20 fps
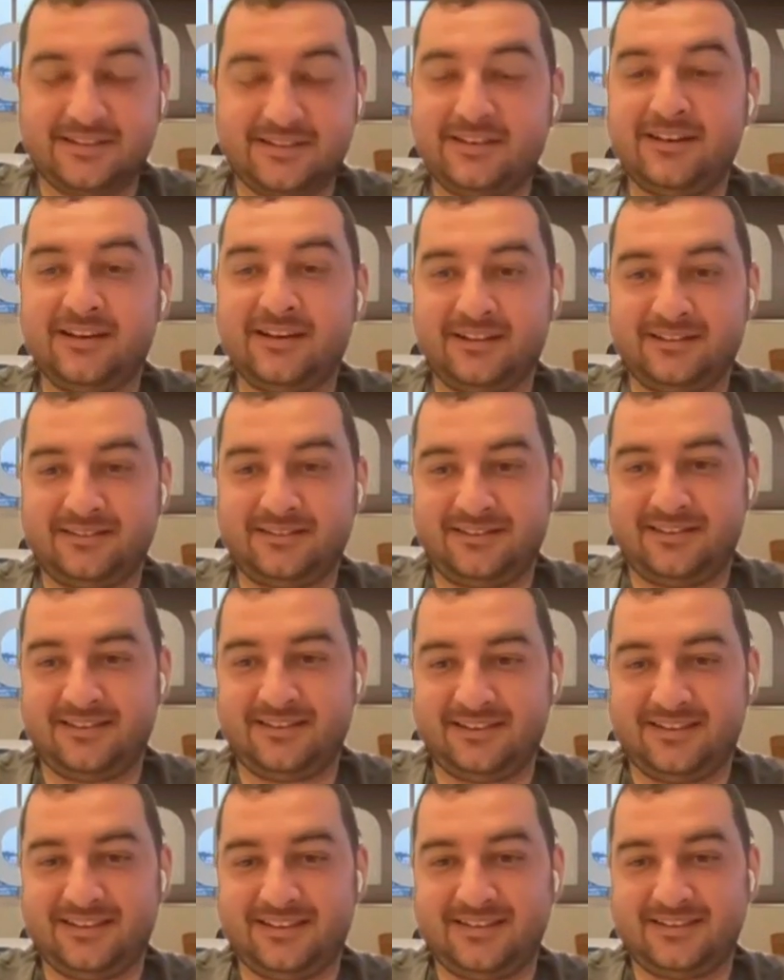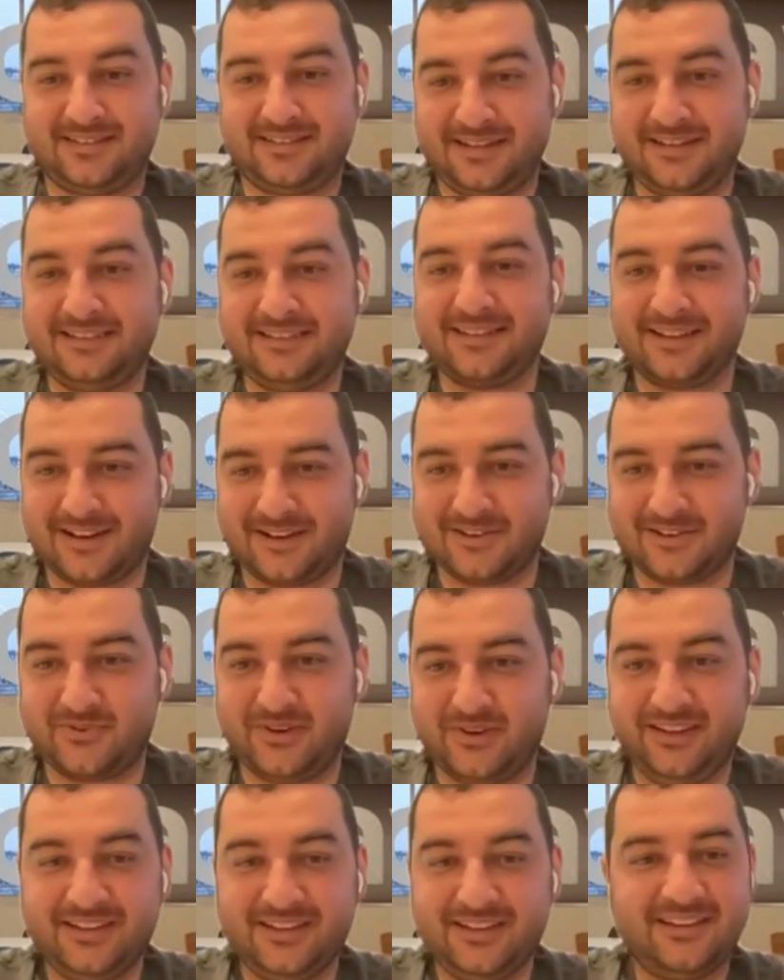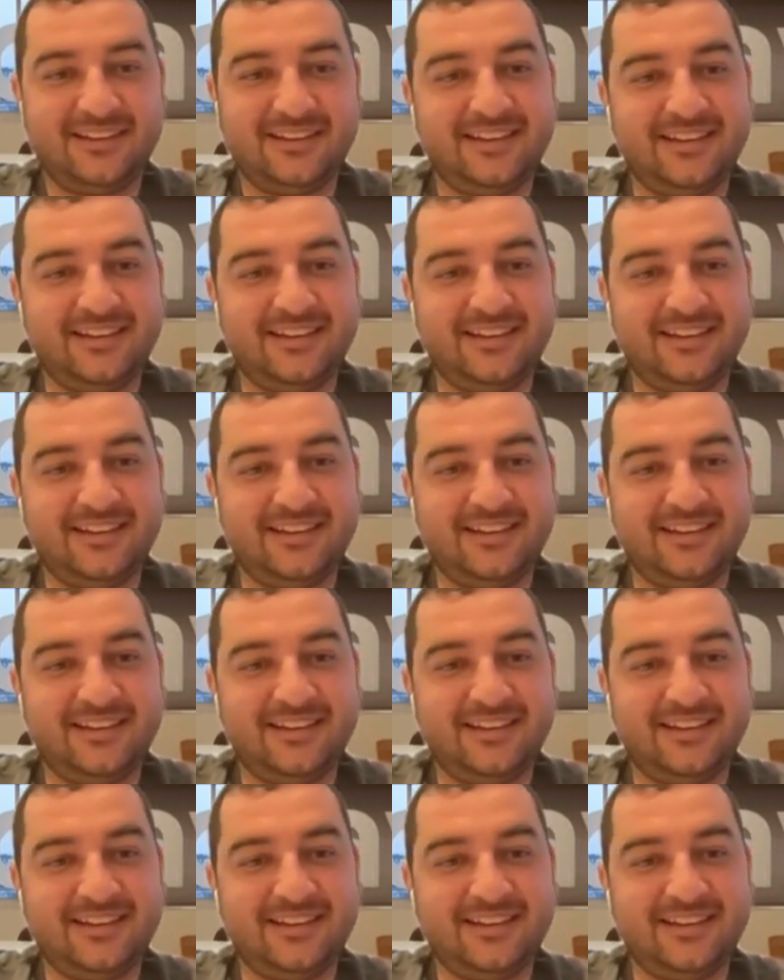not the state, the country,